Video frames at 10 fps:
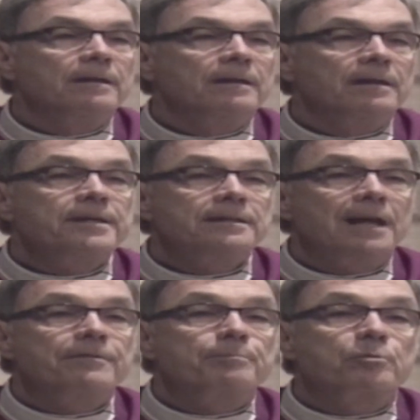I think
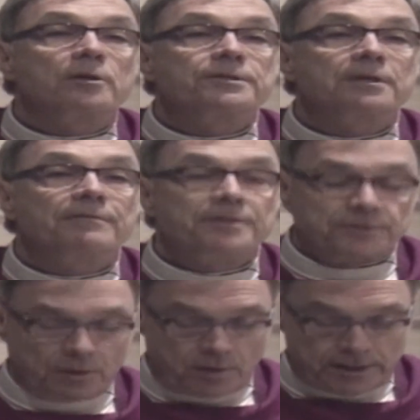David Brooks gives
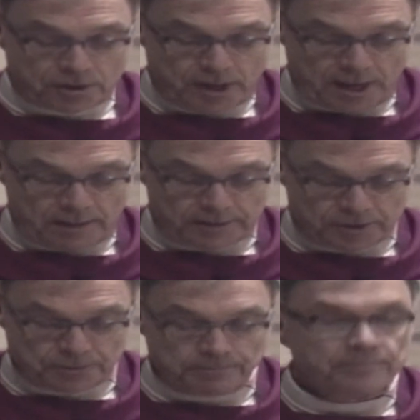us a great
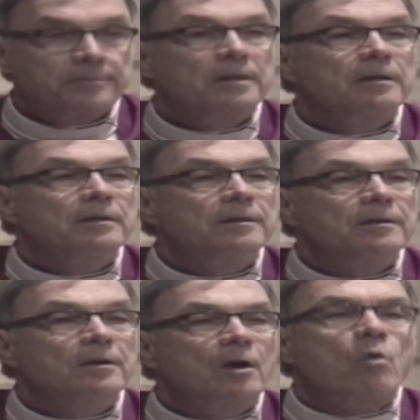challenge.
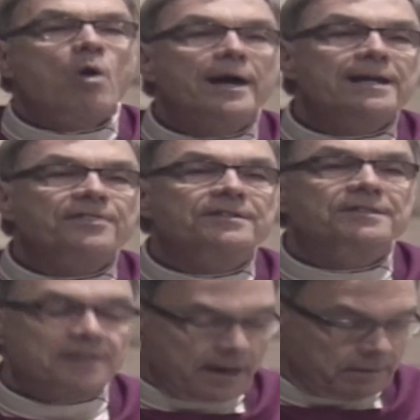Quiet the
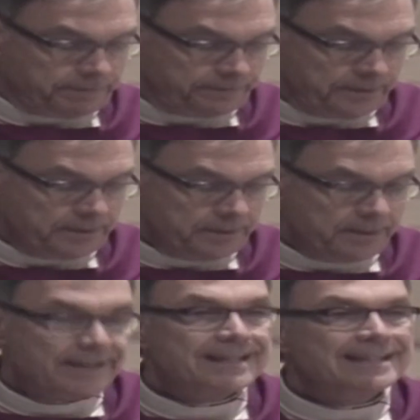self.
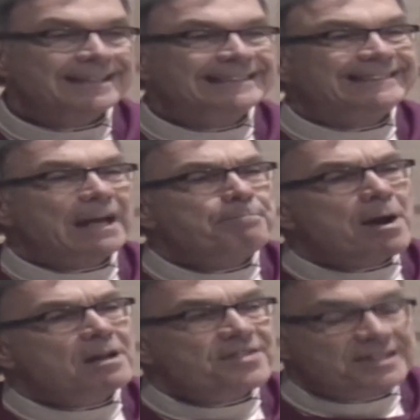Step
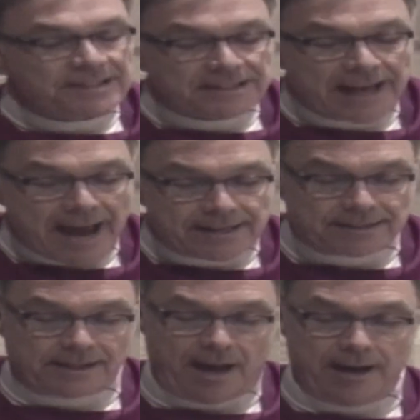out of the
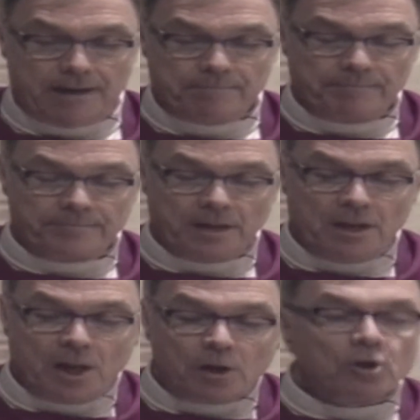status game.
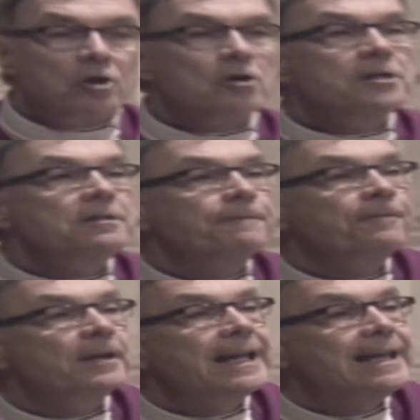Learn to
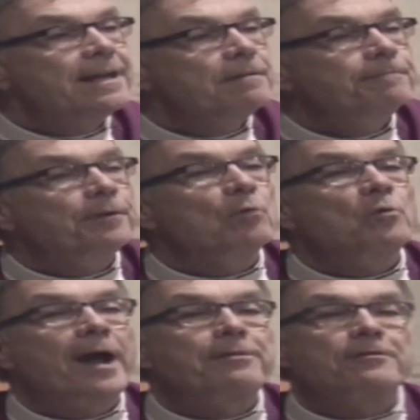forgive
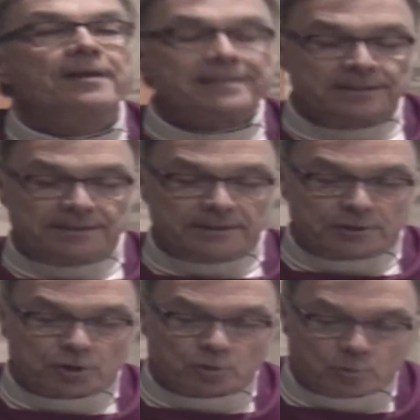rather than to
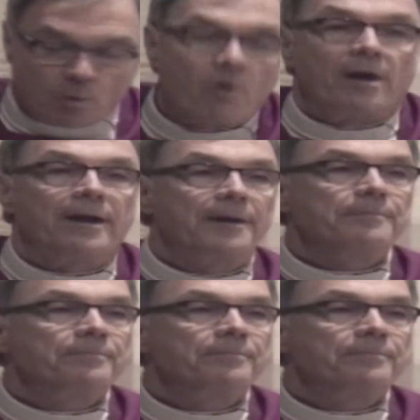destroy.